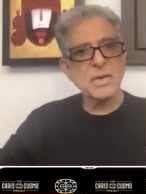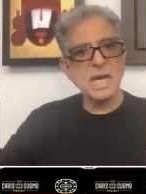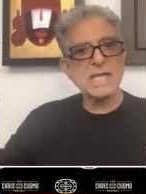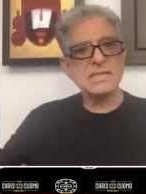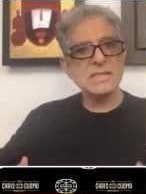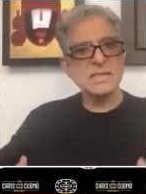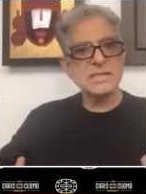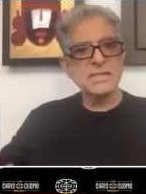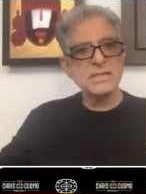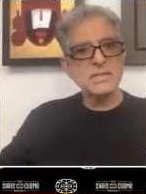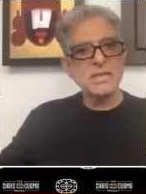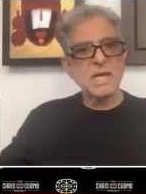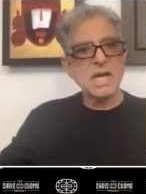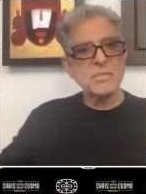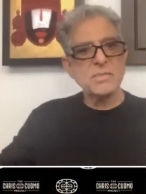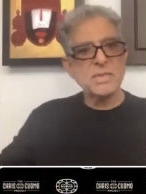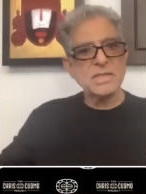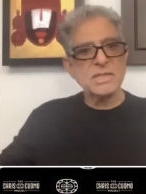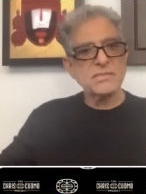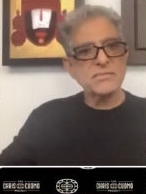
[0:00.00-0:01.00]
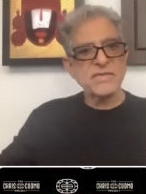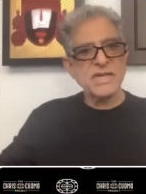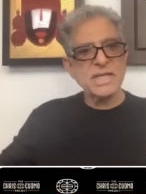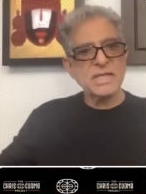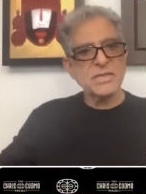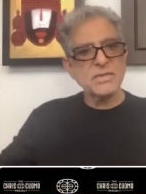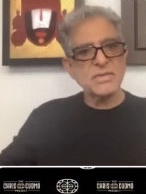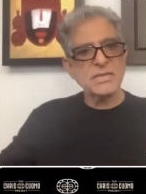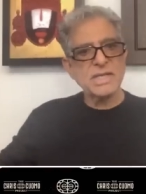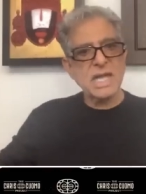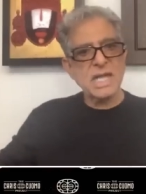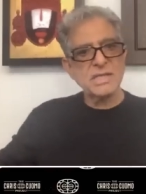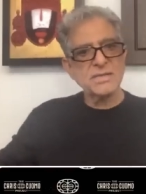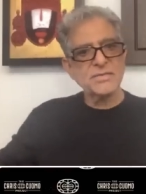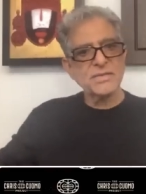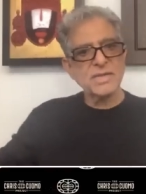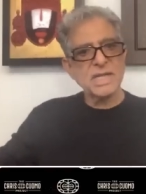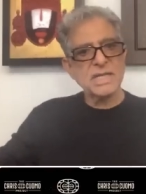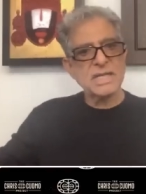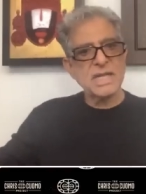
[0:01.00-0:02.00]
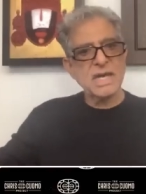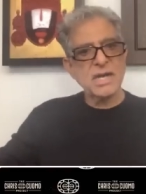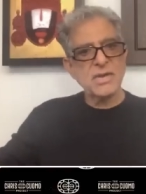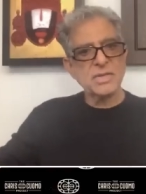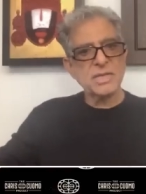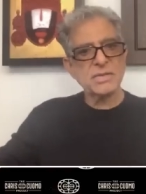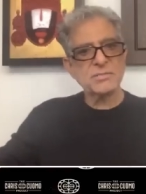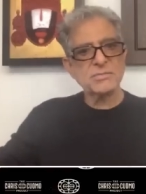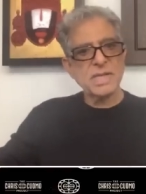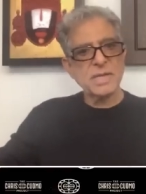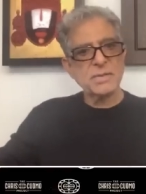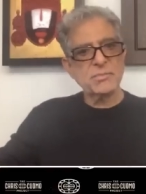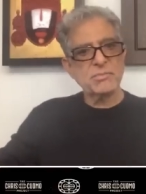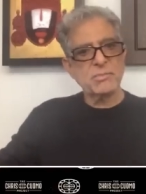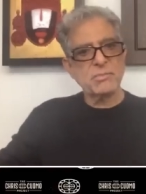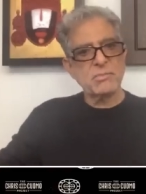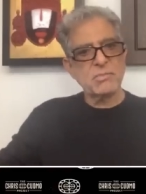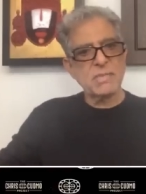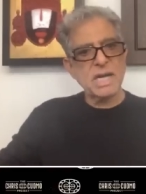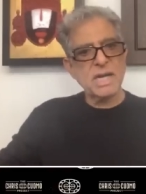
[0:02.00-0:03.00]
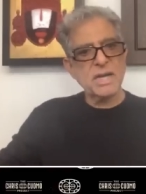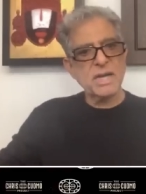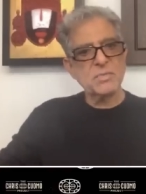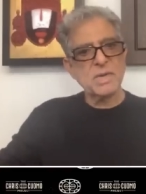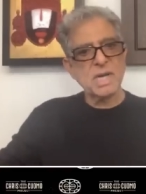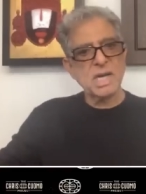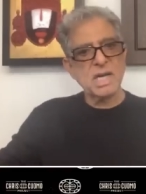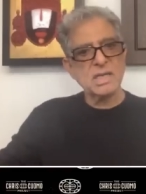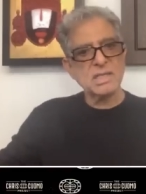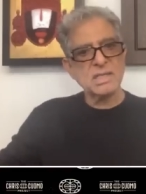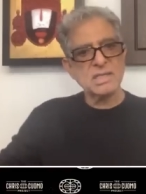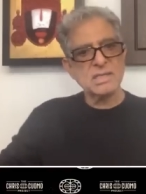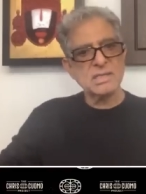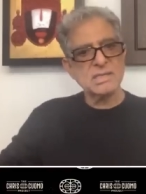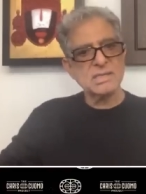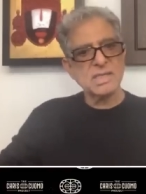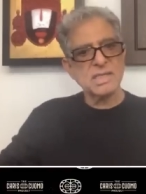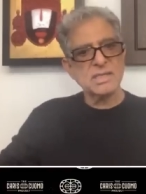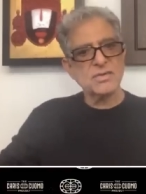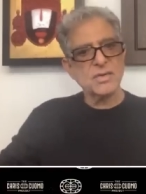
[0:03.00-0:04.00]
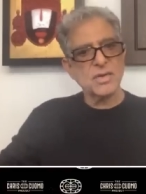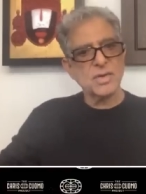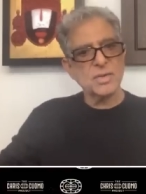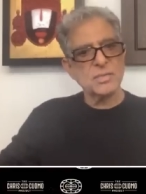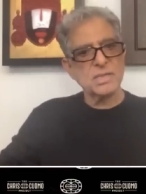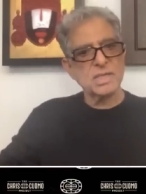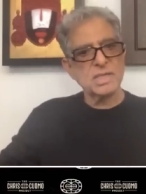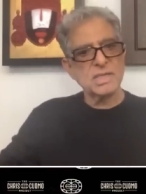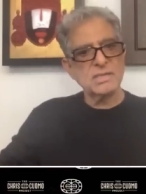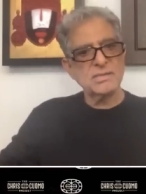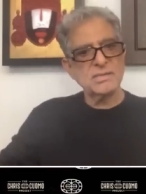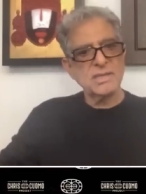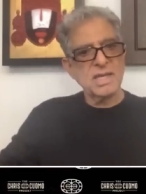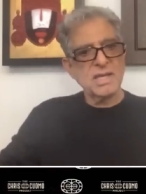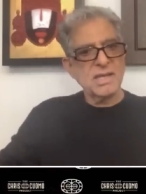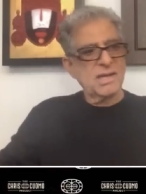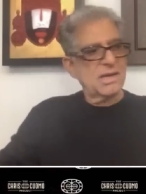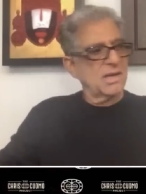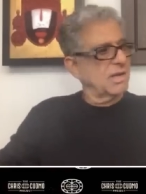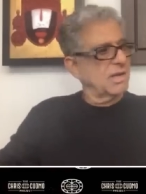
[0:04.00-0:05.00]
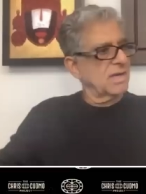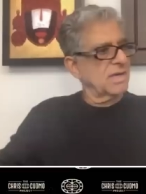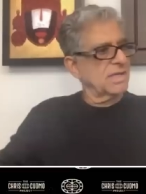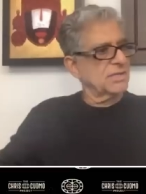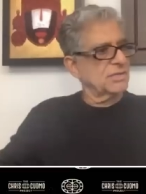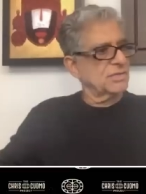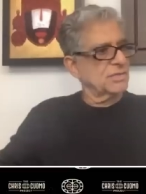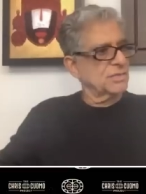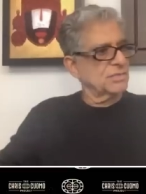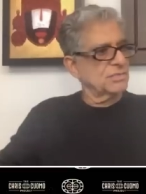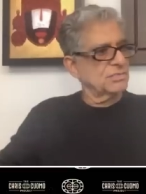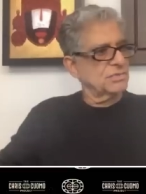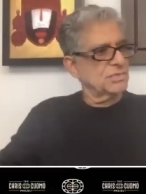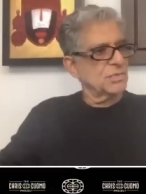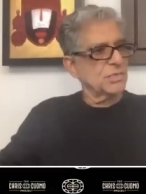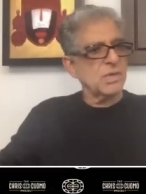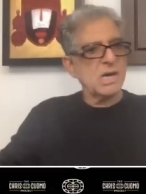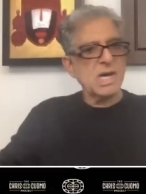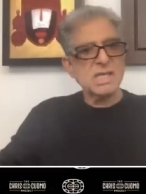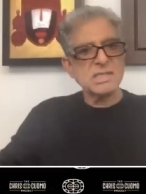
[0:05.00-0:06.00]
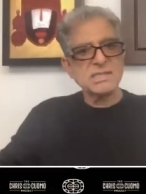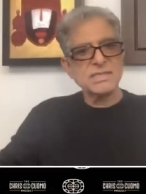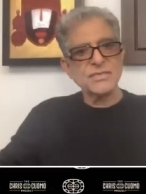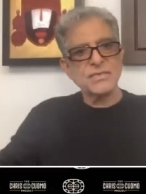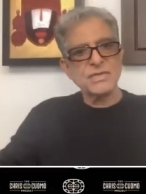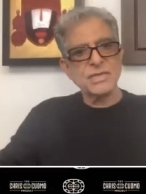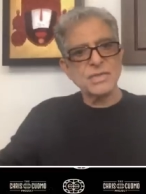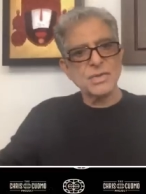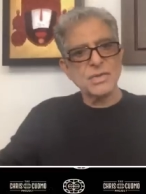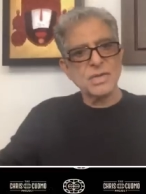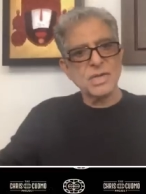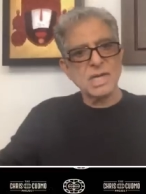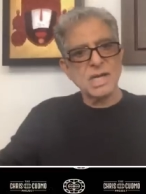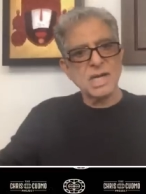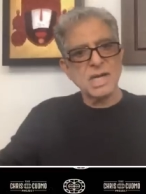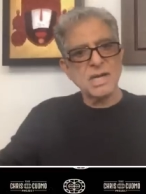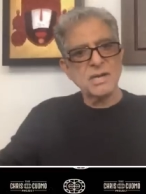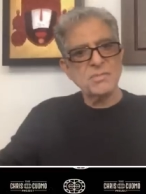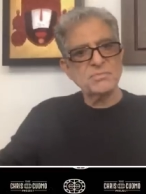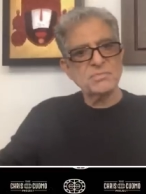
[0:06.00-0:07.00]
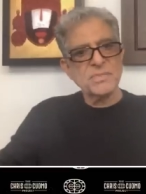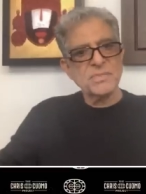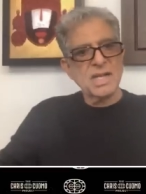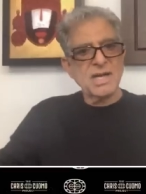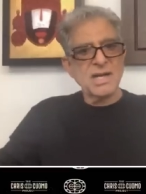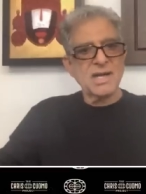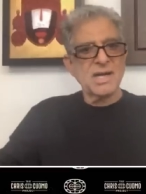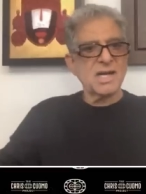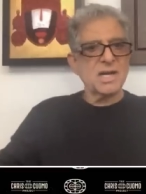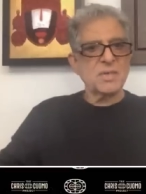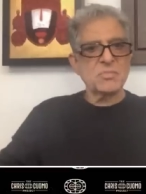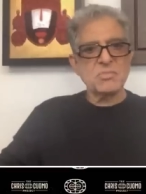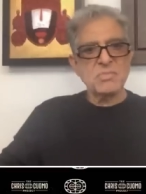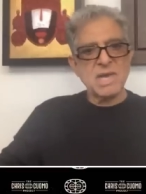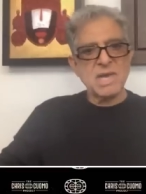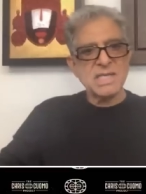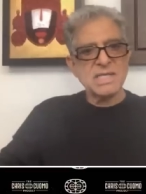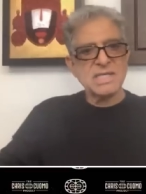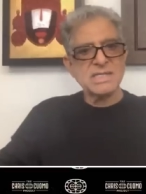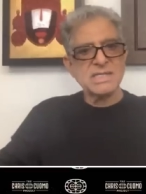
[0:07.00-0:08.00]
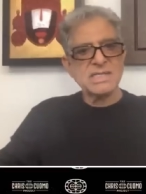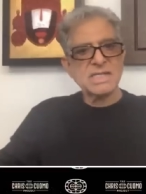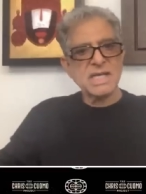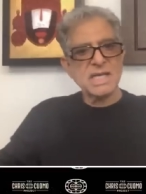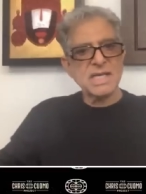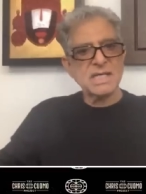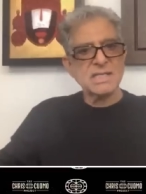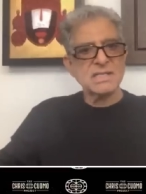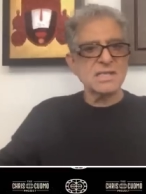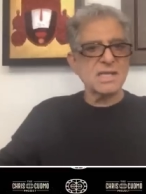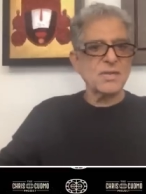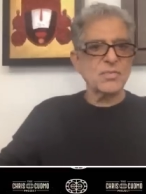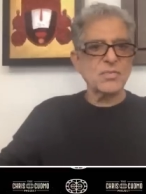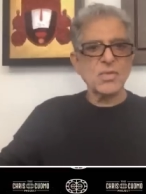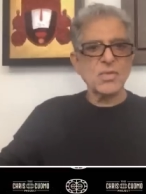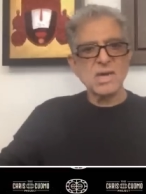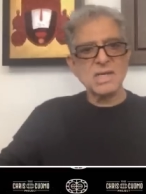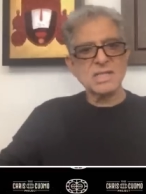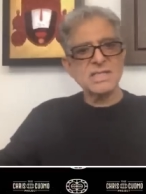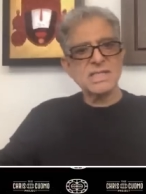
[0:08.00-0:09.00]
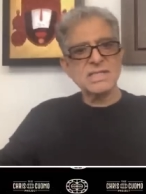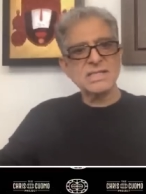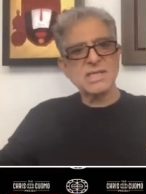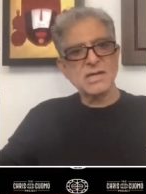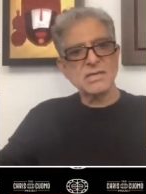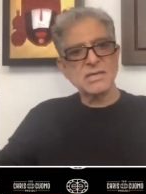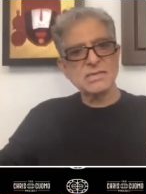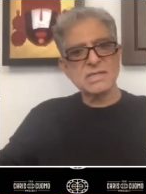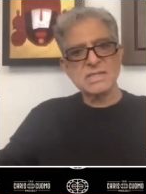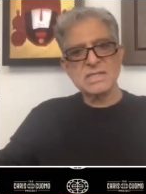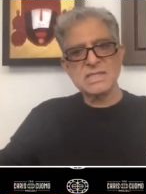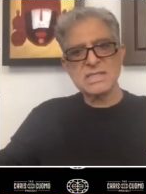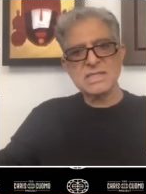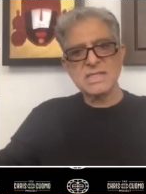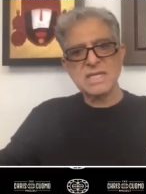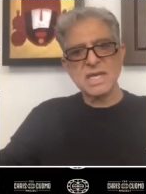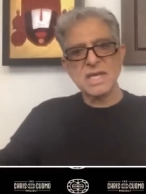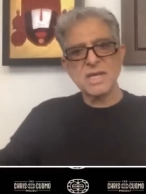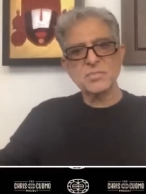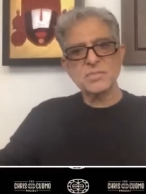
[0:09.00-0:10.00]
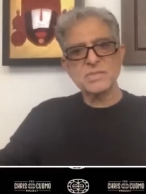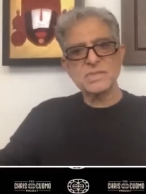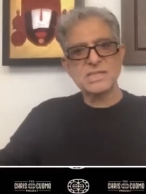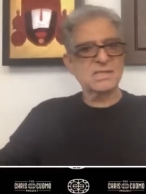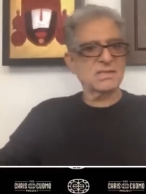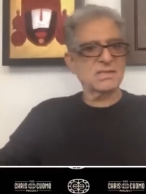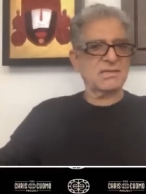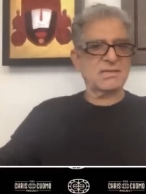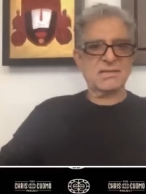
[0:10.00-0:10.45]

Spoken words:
As you know, I'm in very good health right now. My biomarkers are normal. I do 2 hours of yoga. I meditate. I walk 10,000 steps.